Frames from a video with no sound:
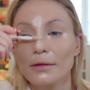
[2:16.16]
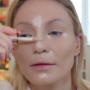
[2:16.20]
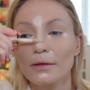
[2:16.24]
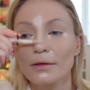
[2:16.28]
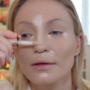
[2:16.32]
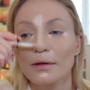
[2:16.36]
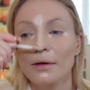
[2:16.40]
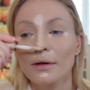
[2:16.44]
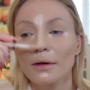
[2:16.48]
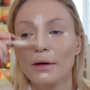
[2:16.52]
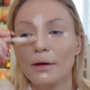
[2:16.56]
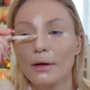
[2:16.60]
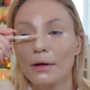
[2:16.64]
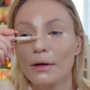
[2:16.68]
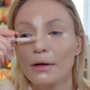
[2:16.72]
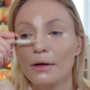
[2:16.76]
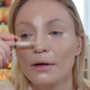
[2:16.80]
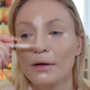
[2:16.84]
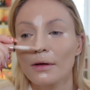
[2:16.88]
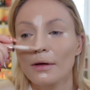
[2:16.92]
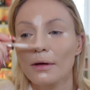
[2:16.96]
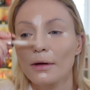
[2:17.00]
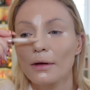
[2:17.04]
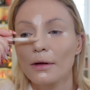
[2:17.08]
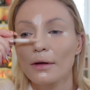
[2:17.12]

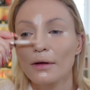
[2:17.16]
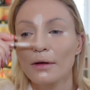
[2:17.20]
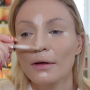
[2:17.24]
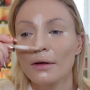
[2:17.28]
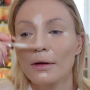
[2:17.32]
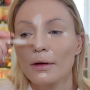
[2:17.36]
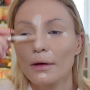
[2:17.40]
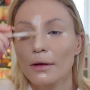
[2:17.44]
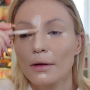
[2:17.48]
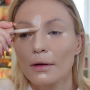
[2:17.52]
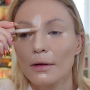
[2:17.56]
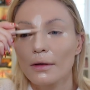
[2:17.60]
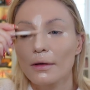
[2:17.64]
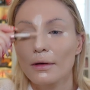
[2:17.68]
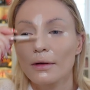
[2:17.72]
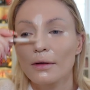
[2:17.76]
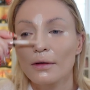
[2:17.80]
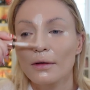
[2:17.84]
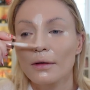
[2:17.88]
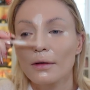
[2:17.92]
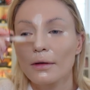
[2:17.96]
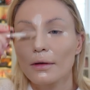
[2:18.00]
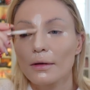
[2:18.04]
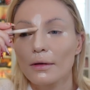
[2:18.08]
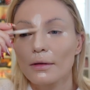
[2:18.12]

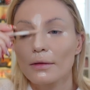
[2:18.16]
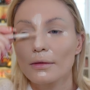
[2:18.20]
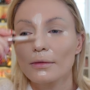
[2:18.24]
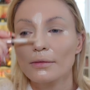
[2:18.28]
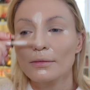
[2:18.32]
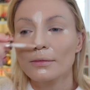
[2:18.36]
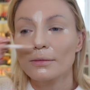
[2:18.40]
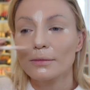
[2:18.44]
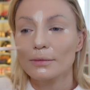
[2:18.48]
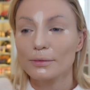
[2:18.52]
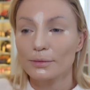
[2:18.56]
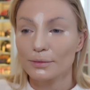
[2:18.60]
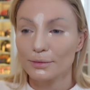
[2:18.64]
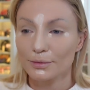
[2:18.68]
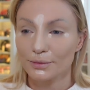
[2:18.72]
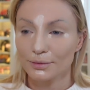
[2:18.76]
(no one is talking)